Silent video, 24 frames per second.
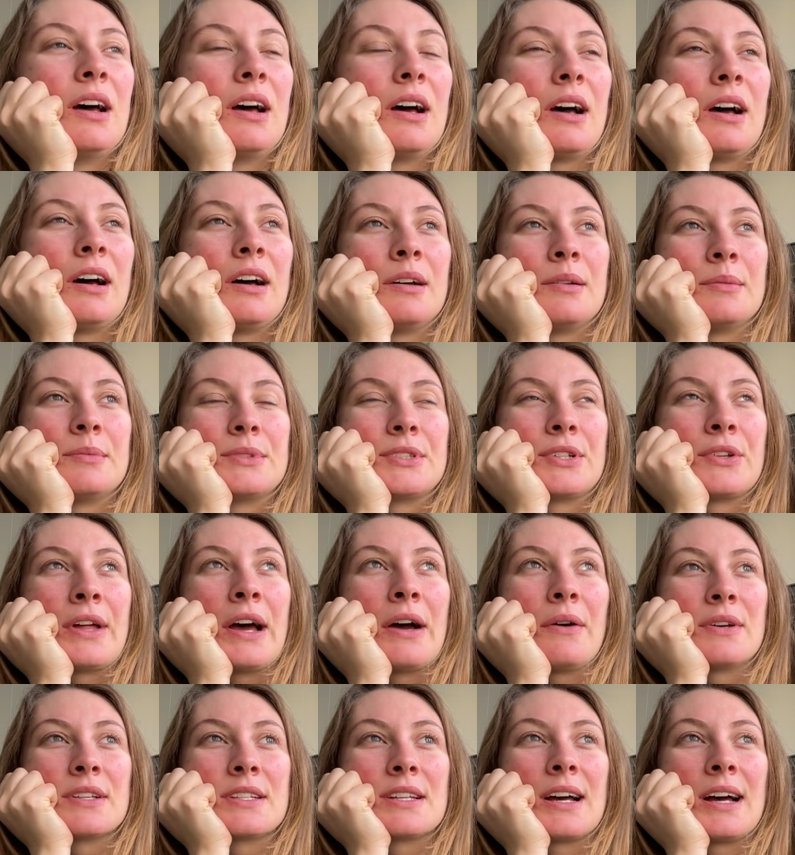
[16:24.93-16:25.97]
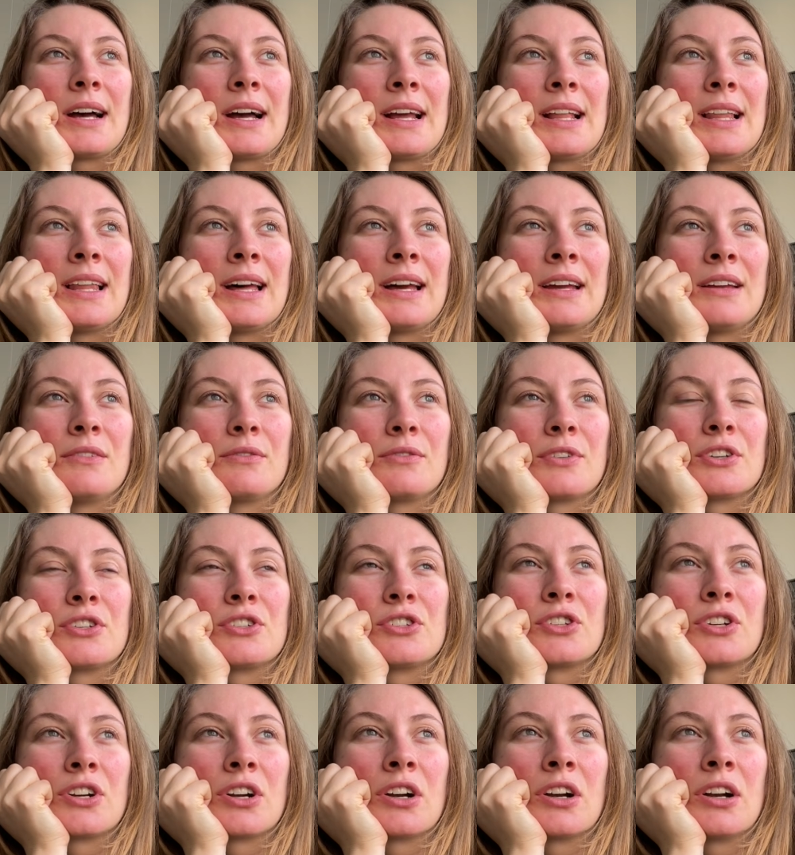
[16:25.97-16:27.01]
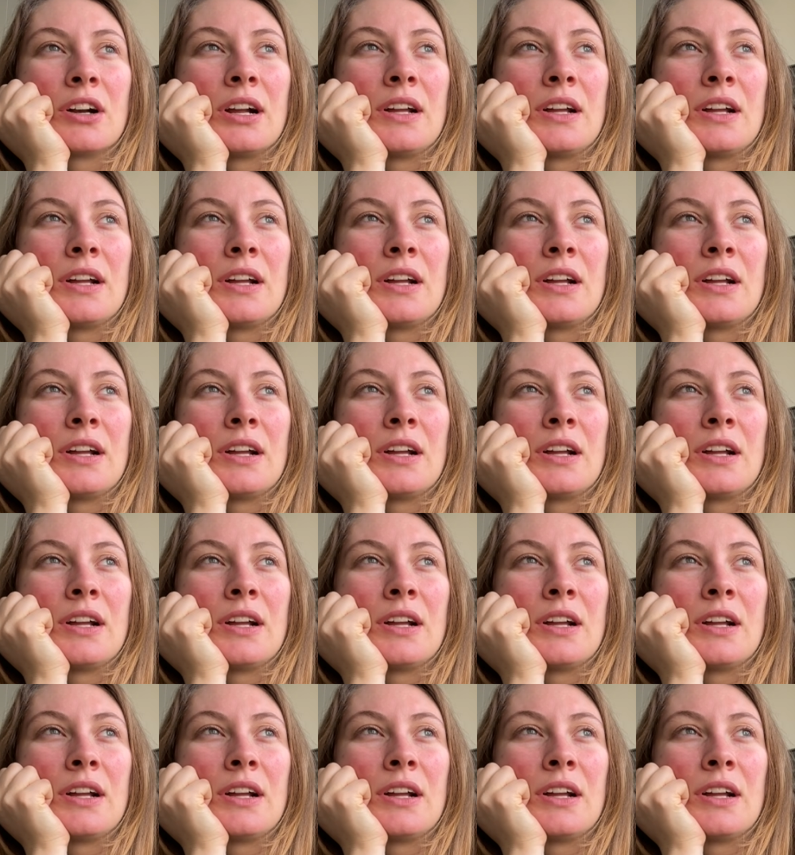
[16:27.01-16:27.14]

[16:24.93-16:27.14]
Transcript: So that was a highlight for sure.